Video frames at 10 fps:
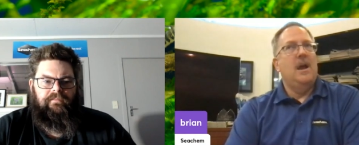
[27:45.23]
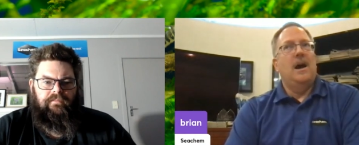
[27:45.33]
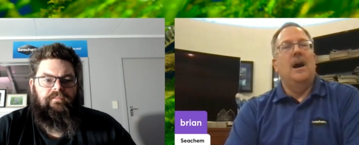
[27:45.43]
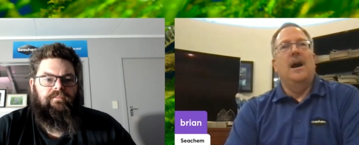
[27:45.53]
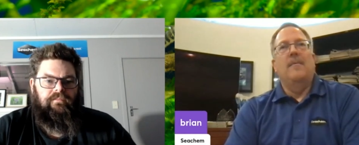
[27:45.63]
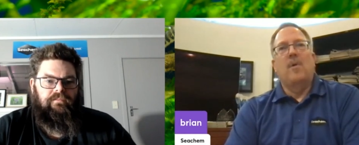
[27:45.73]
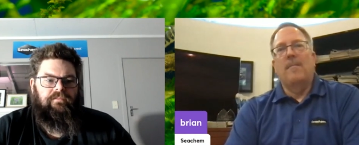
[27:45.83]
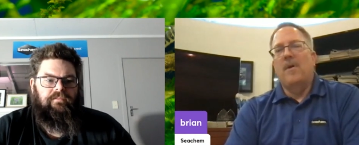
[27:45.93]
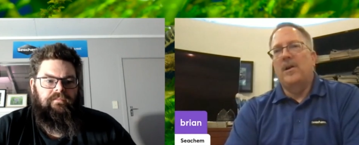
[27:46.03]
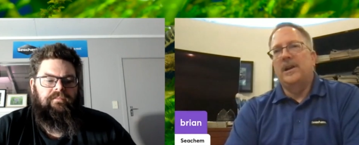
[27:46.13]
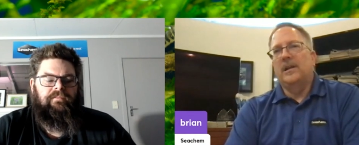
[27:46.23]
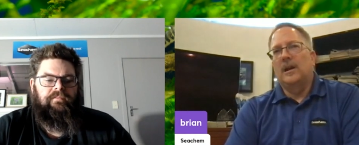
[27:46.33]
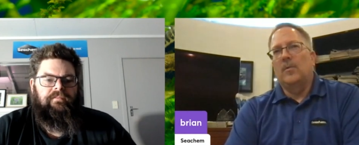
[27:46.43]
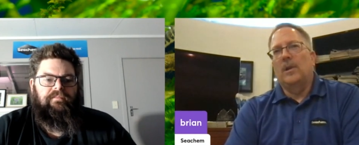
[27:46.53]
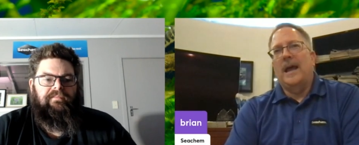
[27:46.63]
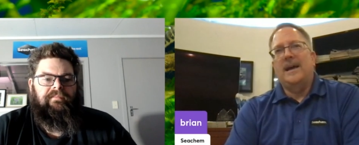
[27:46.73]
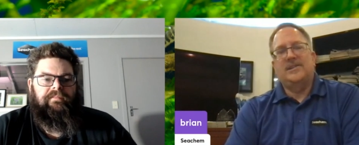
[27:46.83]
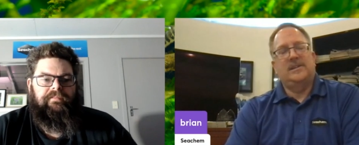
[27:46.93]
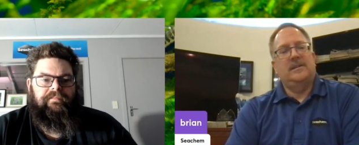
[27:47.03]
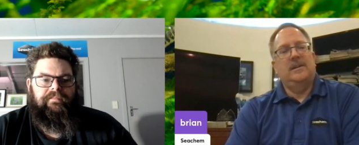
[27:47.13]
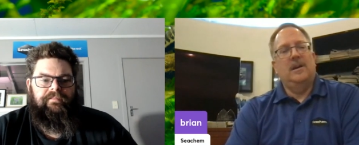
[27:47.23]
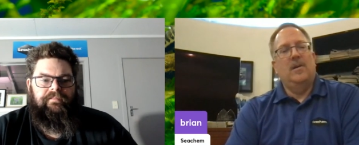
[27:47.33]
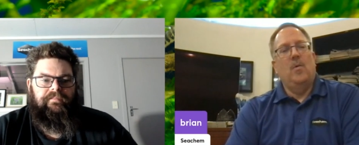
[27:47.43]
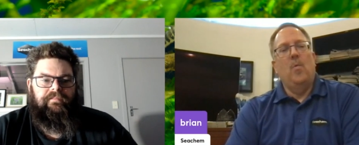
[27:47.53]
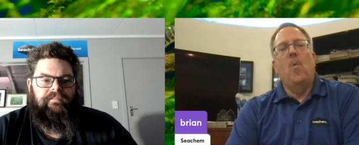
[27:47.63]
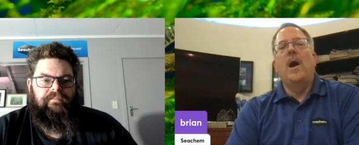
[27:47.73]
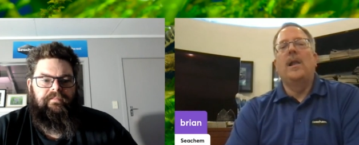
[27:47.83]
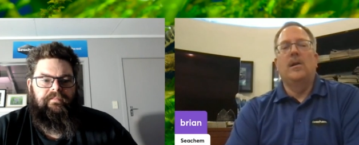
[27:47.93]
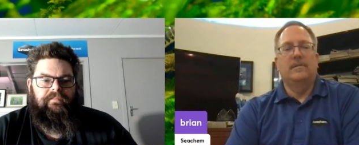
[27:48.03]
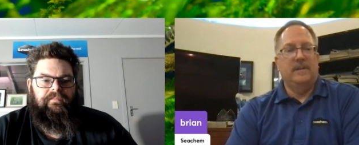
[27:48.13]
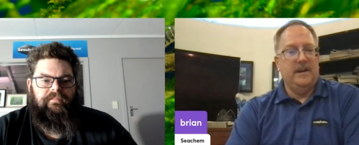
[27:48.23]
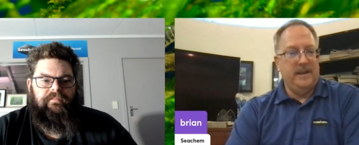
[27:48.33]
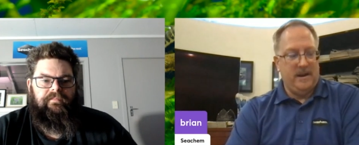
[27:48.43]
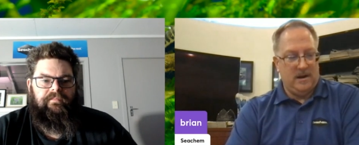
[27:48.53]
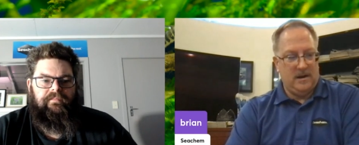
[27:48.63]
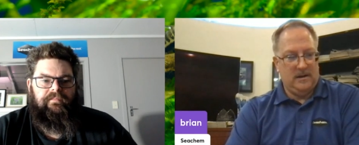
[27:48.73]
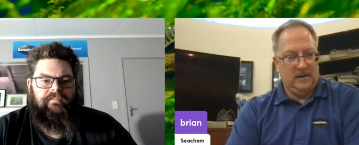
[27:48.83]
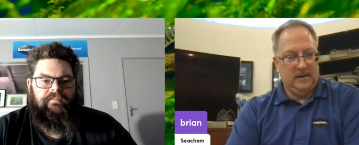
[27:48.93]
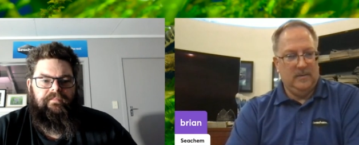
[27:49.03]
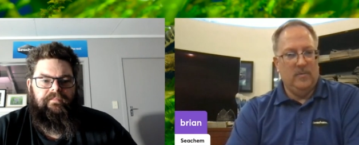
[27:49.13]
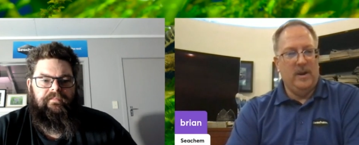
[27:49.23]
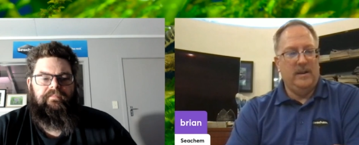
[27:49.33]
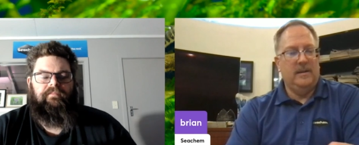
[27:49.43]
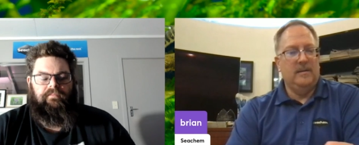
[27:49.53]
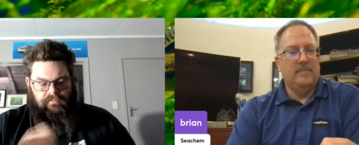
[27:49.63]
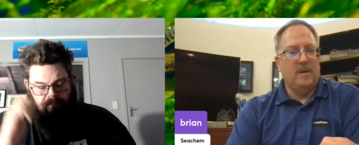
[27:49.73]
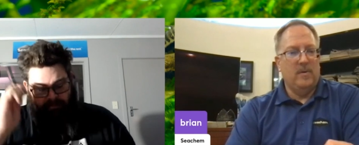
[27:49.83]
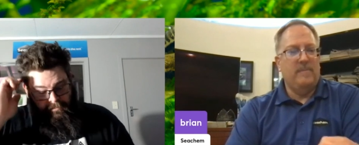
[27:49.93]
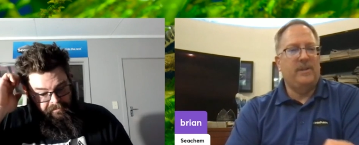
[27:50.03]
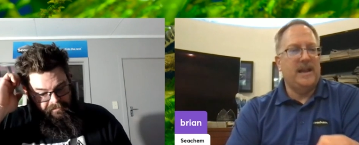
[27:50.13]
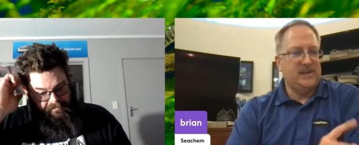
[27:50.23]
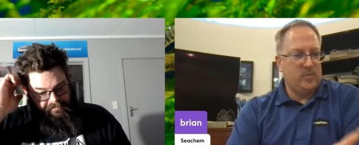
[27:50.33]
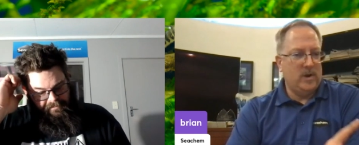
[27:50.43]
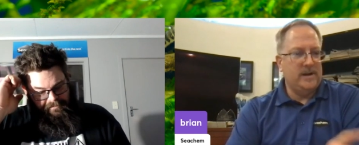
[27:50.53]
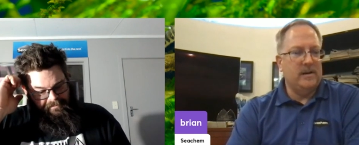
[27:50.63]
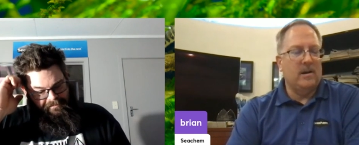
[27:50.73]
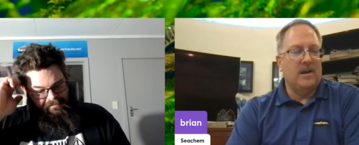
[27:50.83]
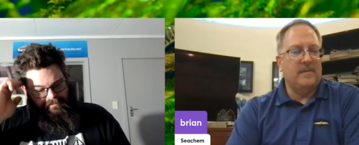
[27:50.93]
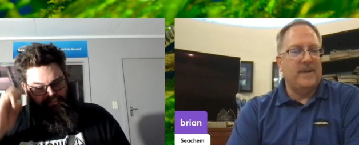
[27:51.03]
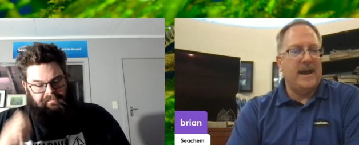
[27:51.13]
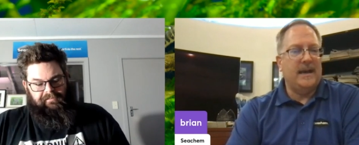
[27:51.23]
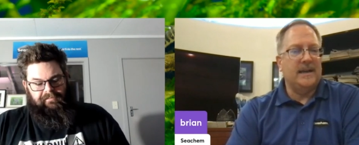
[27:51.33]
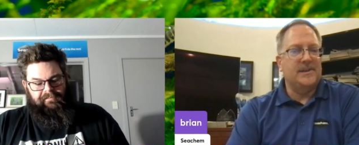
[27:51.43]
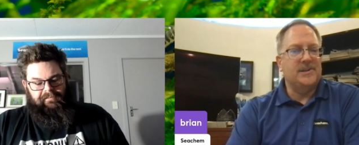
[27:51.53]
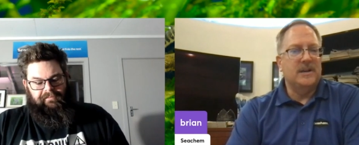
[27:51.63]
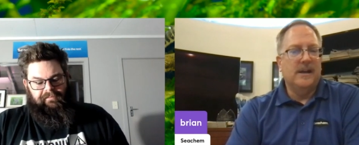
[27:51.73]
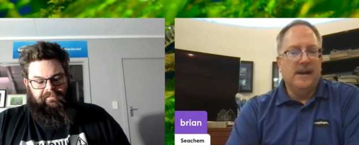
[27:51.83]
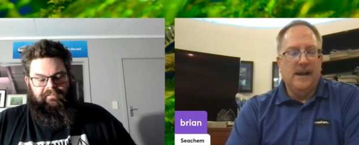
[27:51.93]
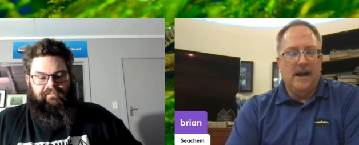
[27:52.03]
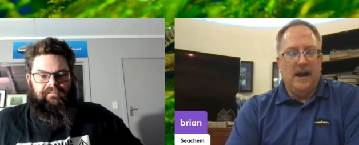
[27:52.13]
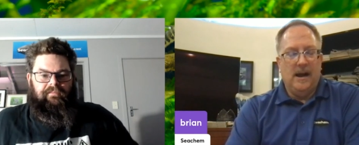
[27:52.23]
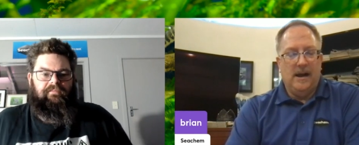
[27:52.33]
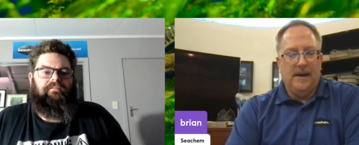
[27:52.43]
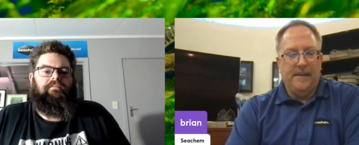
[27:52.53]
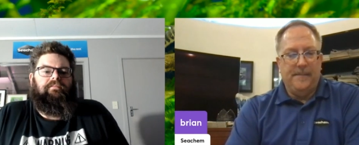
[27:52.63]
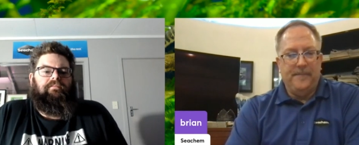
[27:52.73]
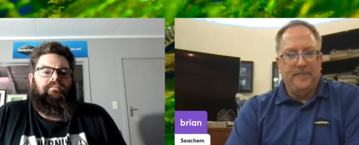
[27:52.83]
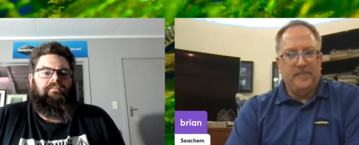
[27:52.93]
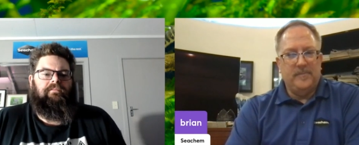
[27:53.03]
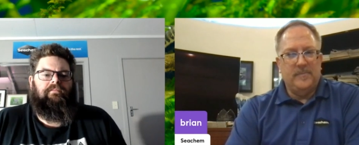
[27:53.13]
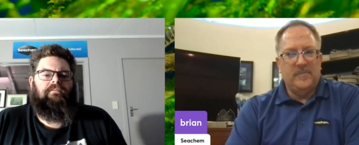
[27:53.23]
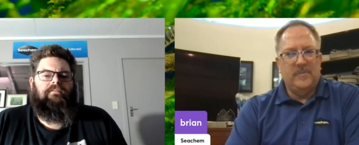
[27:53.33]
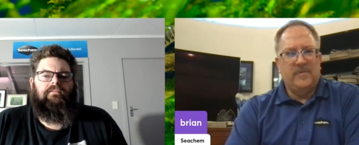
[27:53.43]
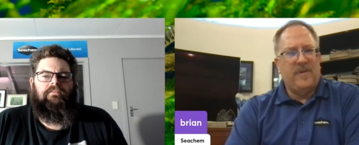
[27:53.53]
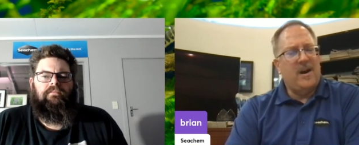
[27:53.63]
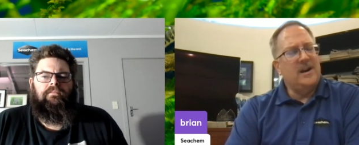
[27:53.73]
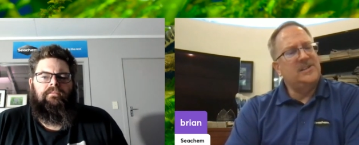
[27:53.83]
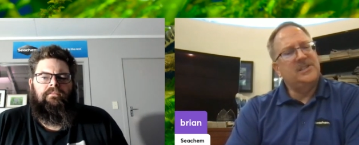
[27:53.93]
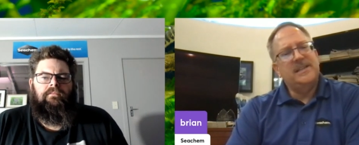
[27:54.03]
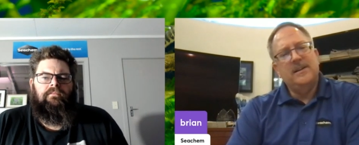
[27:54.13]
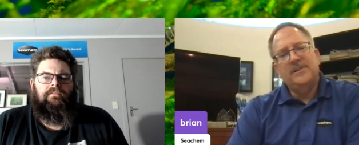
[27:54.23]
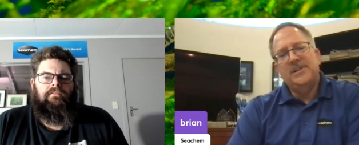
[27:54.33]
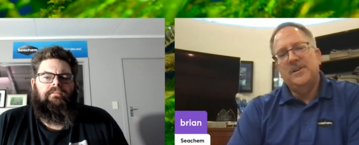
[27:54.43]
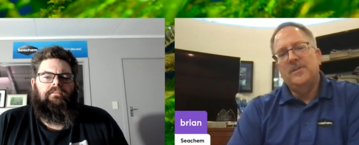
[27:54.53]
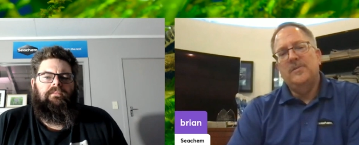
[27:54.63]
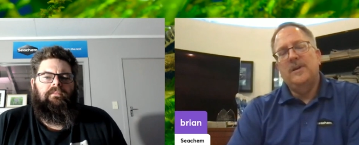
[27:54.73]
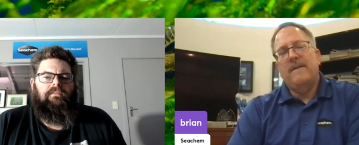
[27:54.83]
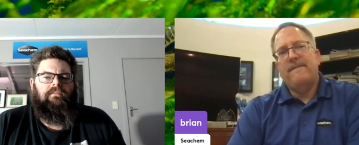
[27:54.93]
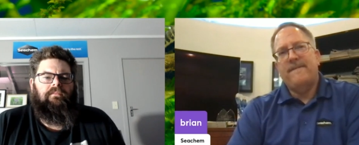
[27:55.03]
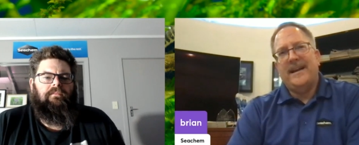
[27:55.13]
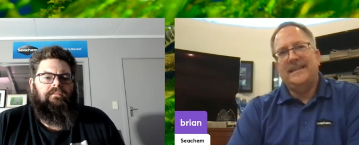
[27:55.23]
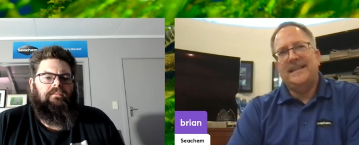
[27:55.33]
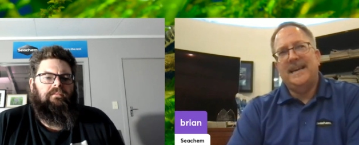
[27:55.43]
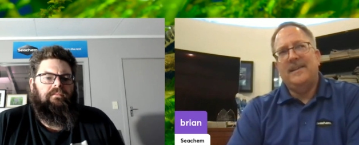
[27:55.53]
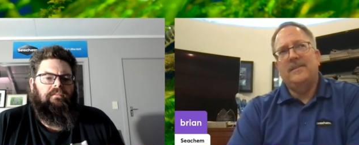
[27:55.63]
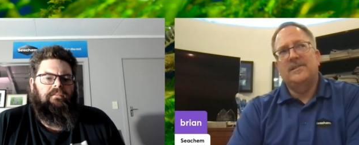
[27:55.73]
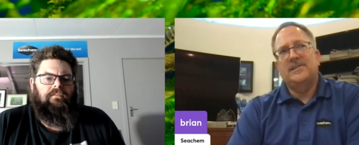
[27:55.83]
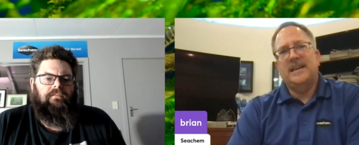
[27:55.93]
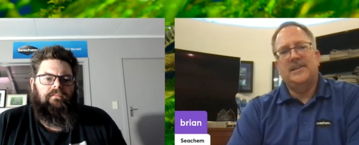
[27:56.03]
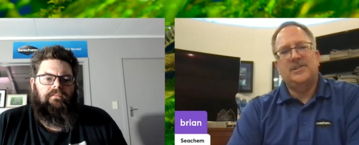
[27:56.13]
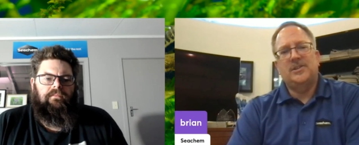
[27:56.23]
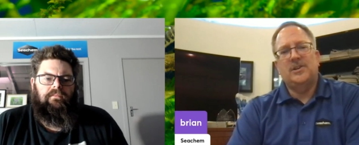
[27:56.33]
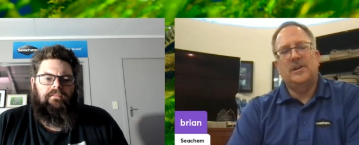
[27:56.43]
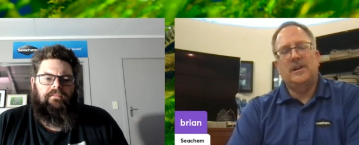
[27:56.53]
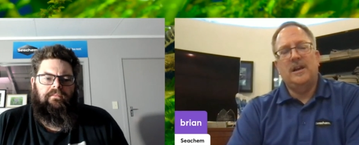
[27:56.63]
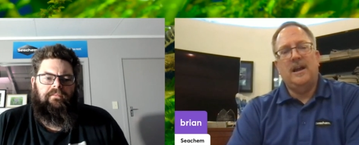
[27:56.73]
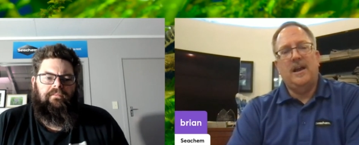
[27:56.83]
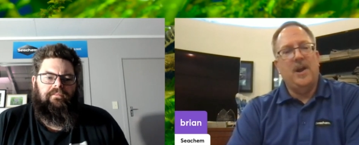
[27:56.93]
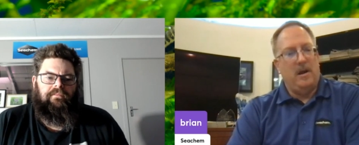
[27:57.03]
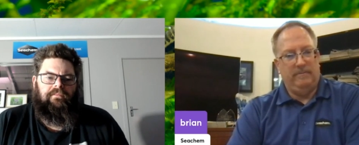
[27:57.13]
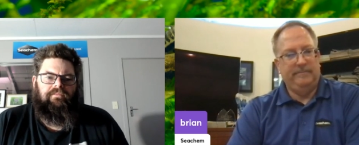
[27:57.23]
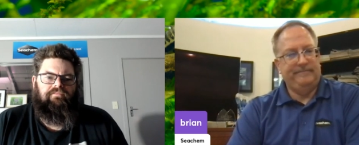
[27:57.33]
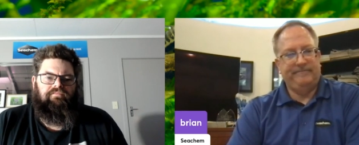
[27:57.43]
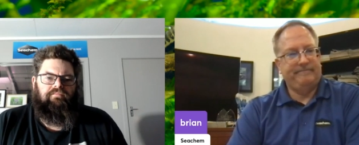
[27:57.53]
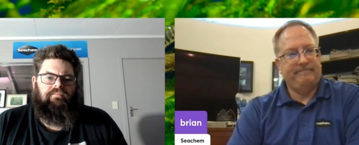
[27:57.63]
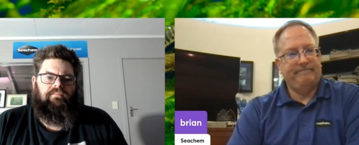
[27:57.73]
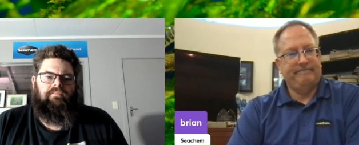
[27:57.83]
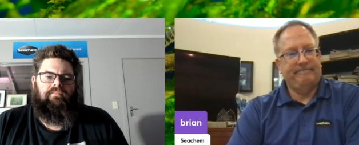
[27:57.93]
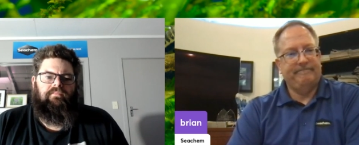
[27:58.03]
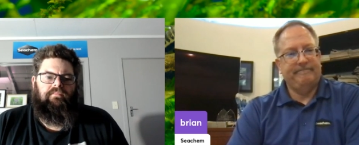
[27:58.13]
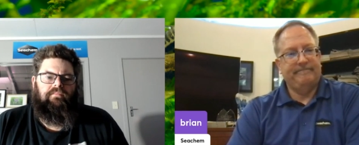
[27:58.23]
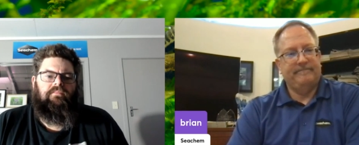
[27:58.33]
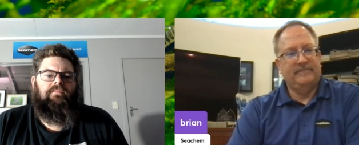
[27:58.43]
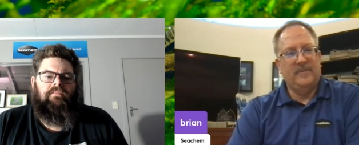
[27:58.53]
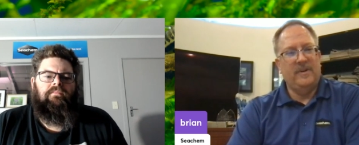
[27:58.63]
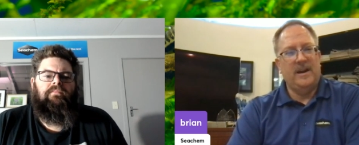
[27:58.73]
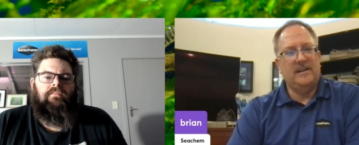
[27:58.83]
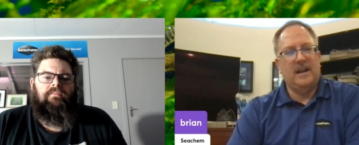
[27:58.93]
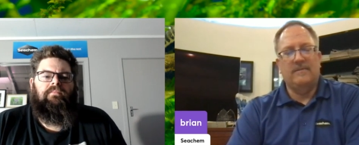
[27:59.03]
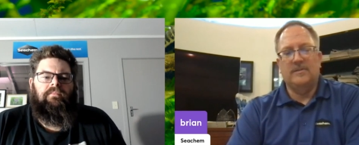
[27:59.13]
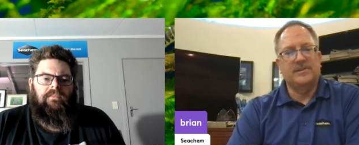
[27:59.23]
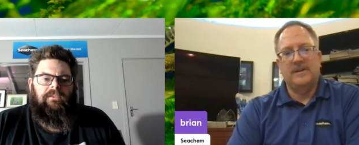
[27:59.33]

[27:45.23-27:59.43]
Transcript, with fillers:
Speaker 1: Um, where ammonia alert will last well over a year. We but we place one year on the package. Um, far as CO2 affecting the sensor, no. Varying levels,